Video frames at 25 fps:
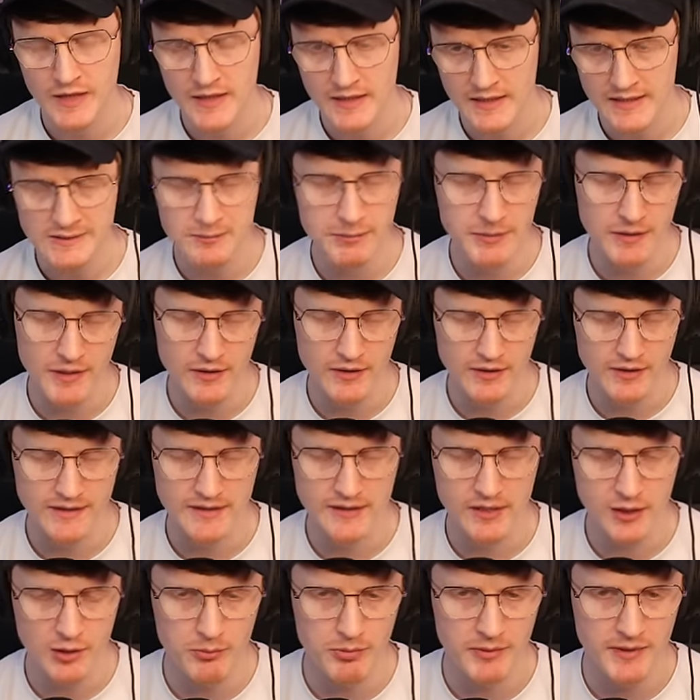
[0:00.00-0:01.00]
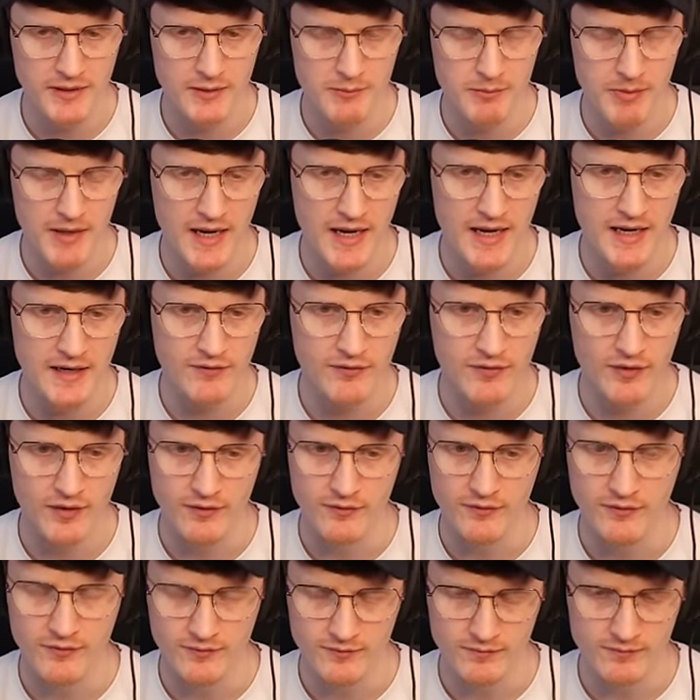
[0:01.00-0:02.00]
Let's be honest, opening a park full
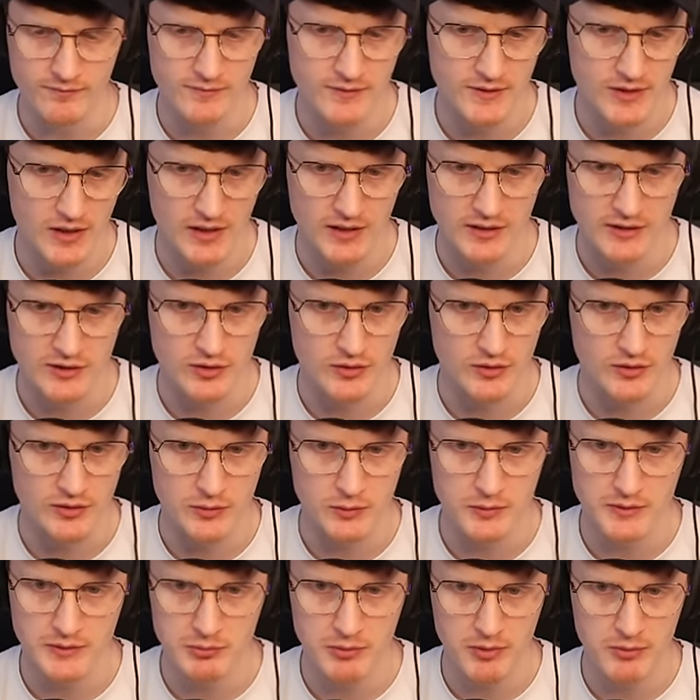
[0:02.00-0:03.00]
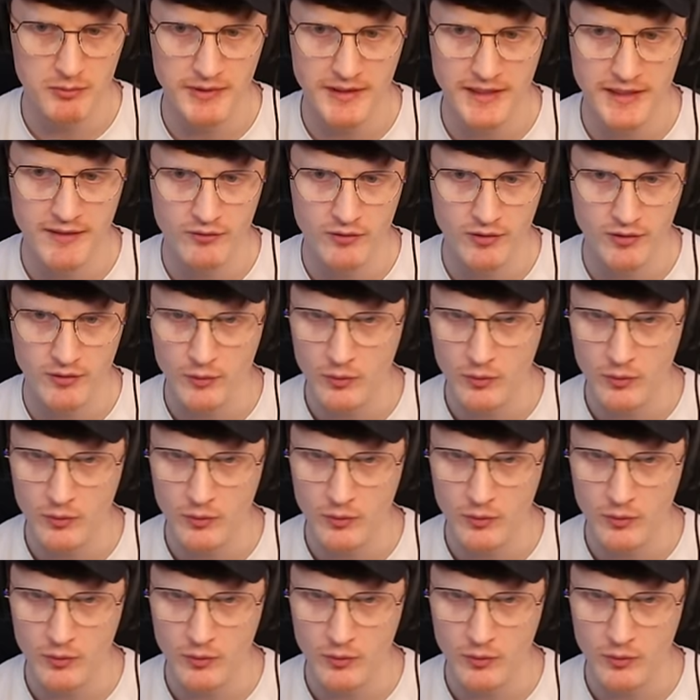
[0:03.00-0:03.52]
of dinosaurs was probably never...